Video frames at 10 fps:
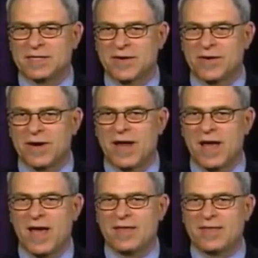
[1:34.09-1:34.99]
go around,
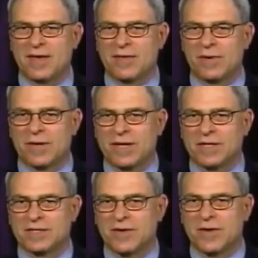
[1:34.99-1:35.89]
I, I think it really
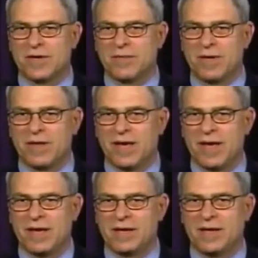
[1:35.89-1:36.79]
is going to be
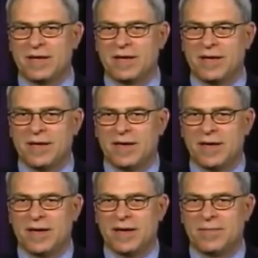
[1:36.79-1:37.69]
that. And
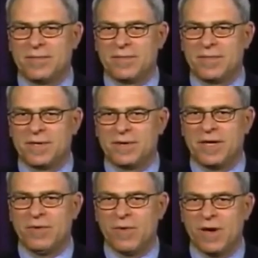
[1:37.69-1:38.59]
um, you know,
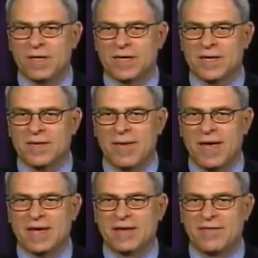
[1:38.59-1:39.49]
he wanted to come
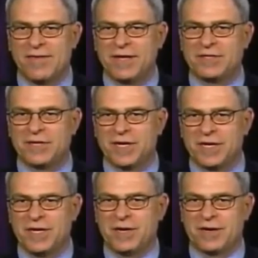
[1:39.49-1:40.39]
back and finish a
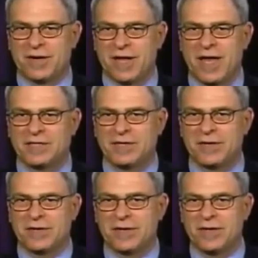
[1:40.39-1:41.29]
year, and last
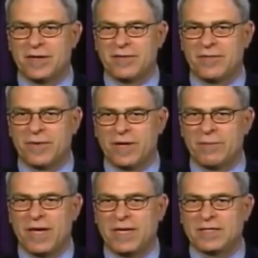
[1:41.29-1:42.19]
year, really
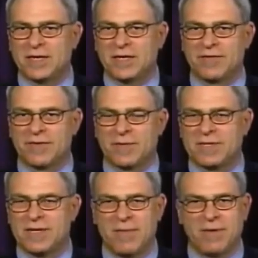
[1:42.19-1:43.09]
basically from the
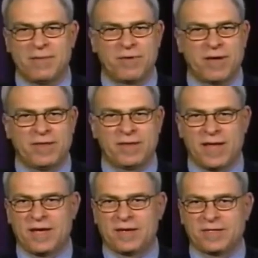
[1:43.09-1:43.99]
time he played the
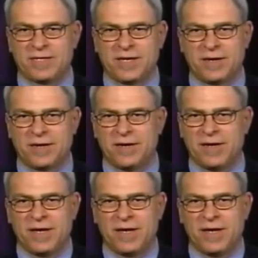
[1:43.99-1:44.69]
Lakers here